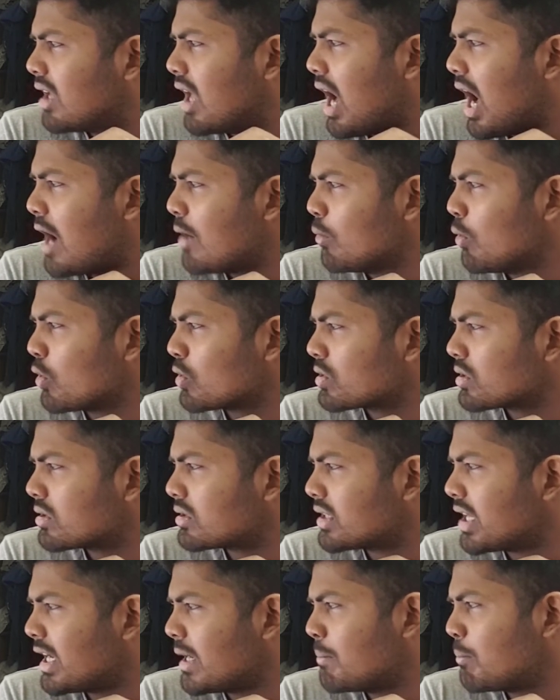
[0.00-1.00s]
I was
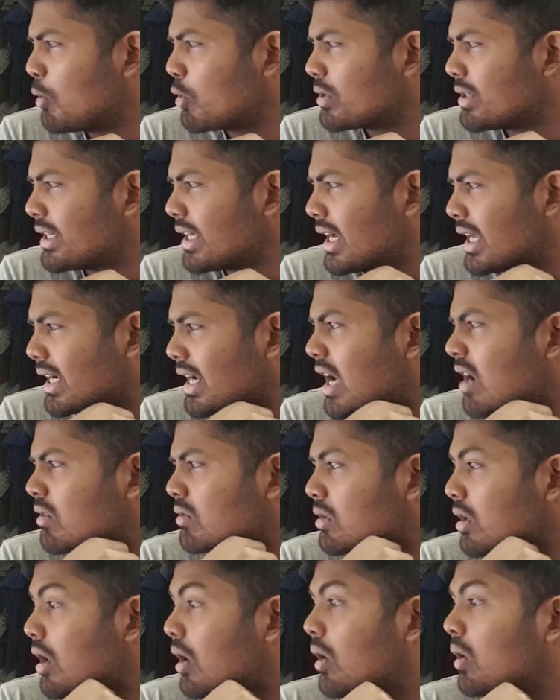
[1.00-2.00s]
teleporting
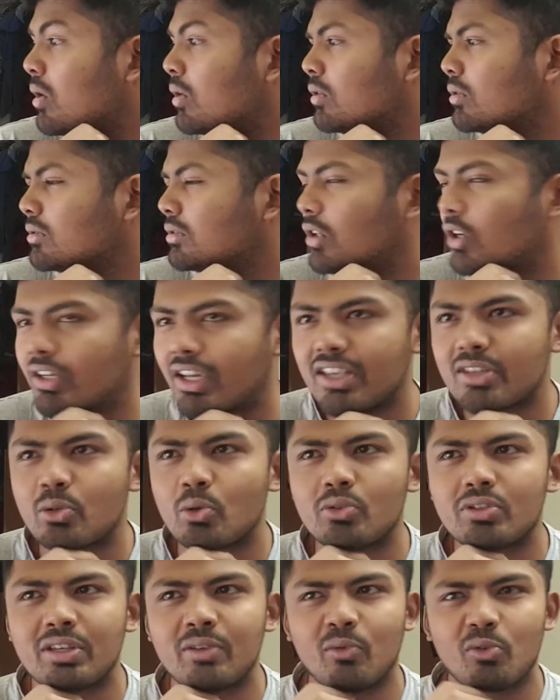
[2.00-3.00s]
around. Oh, okay,
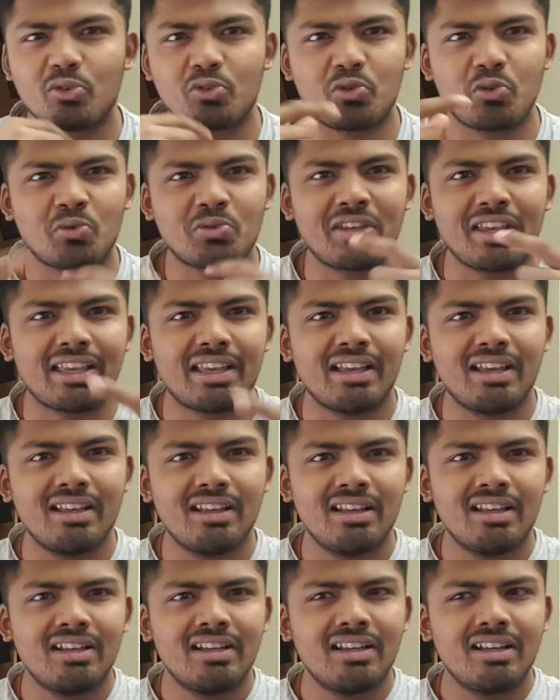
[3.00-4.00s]
so she was using
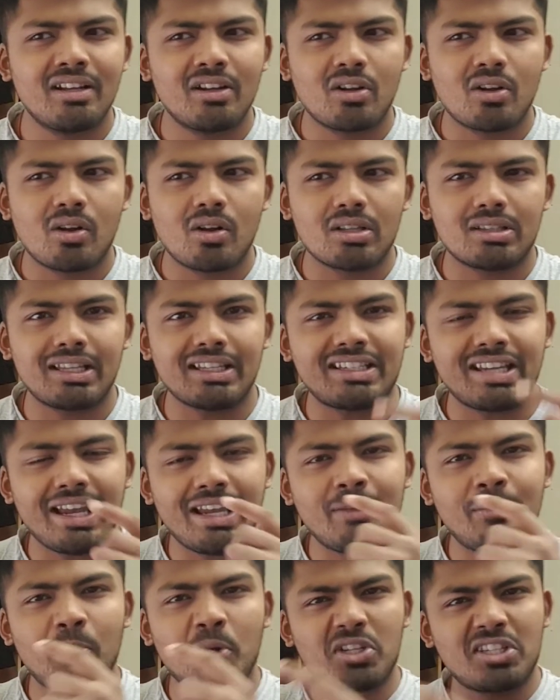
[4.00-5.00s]
the
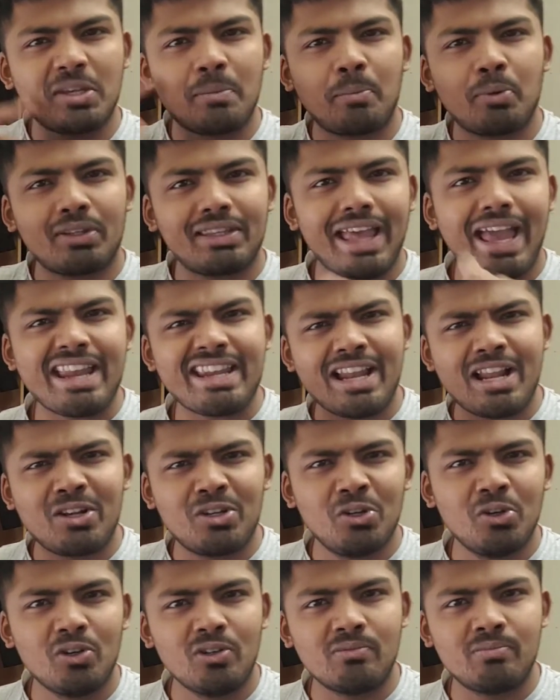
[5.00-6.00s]
teleport, she put that in a
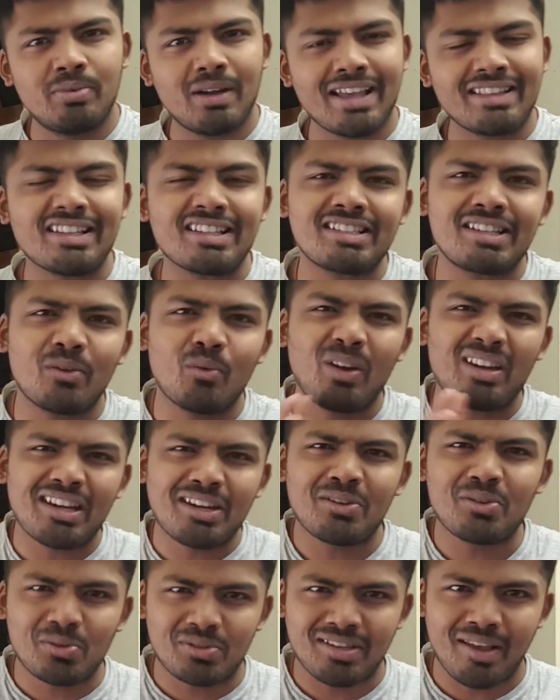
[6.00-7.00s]
loop, and then she went
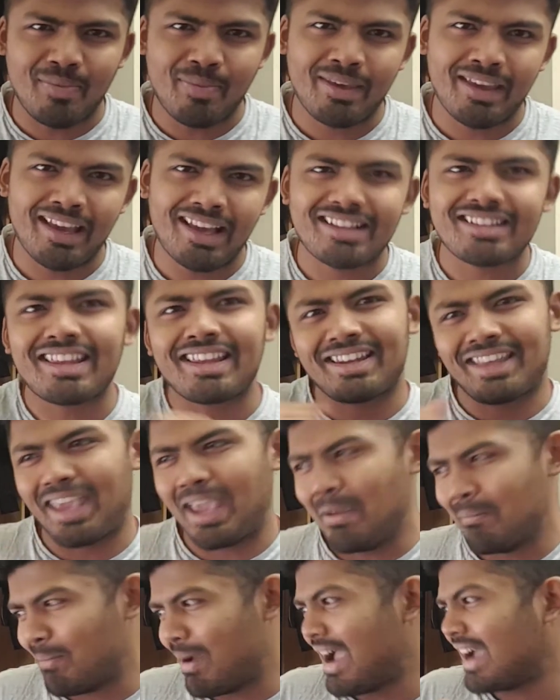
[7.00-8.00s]
and do something else and
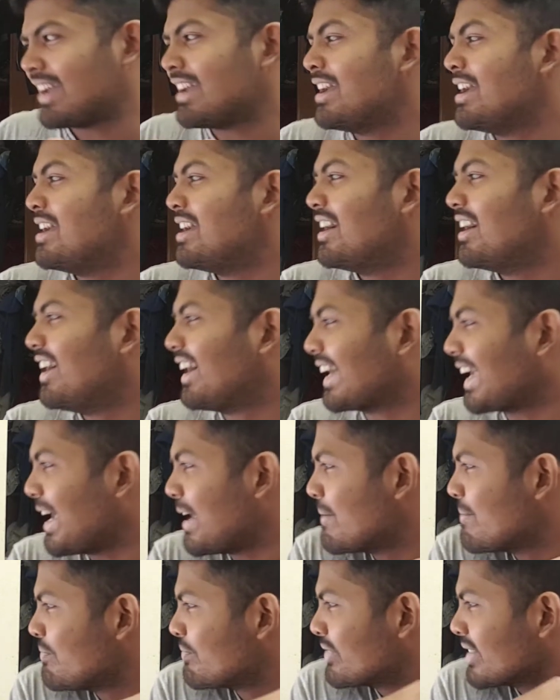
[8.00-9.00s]
came back.
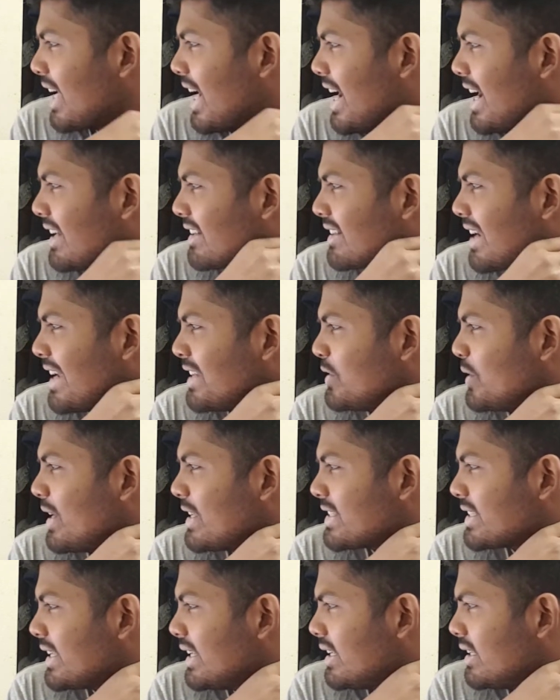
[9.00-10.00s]
Okay. Trying to
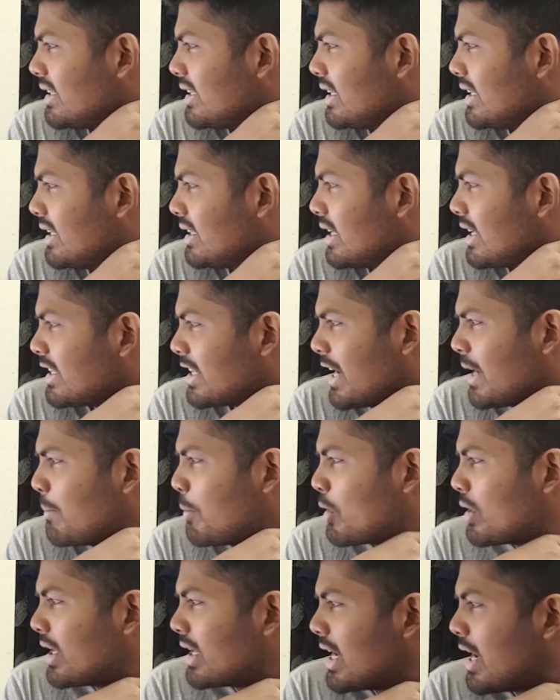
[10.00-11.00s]
escape,
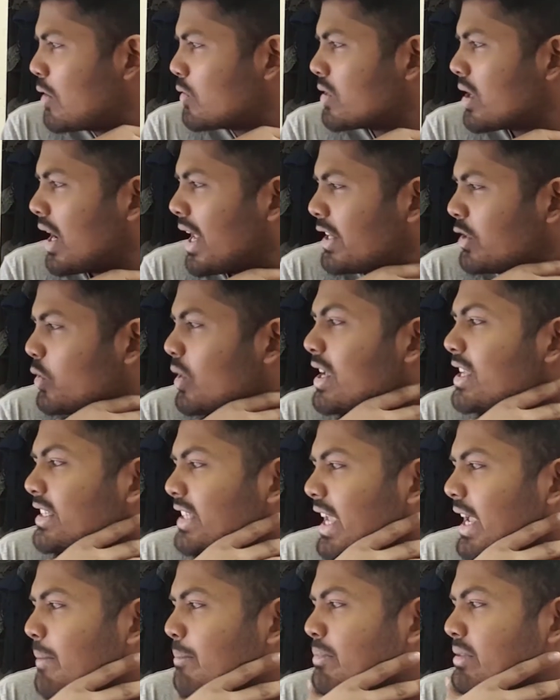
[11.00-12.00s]
teleport around, trying to
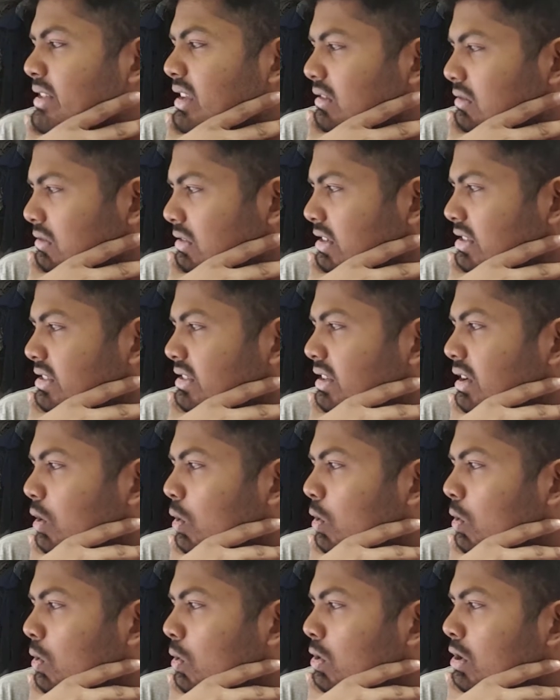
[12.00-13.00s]
escape zero risk,
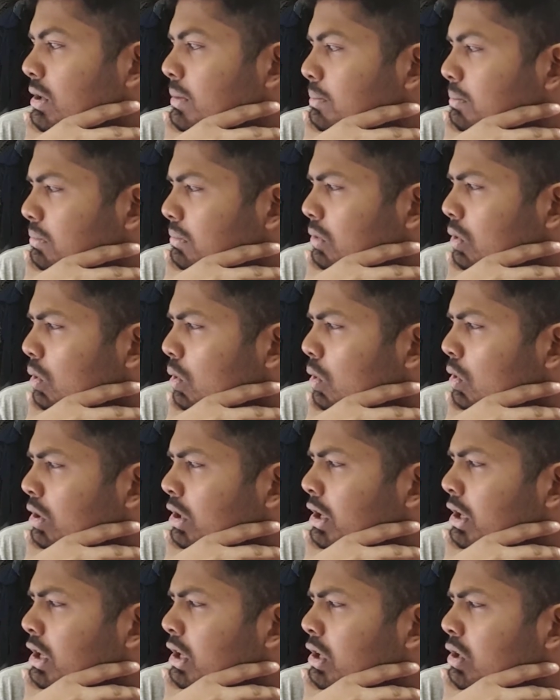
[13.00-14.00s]

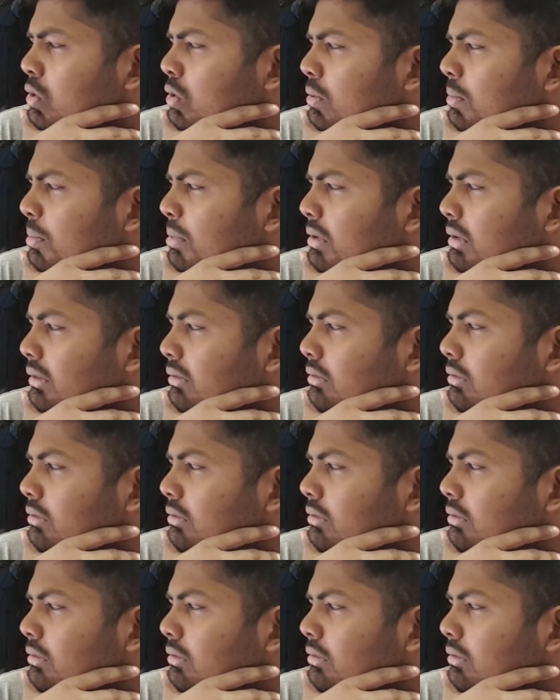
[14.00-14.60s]
Ominobus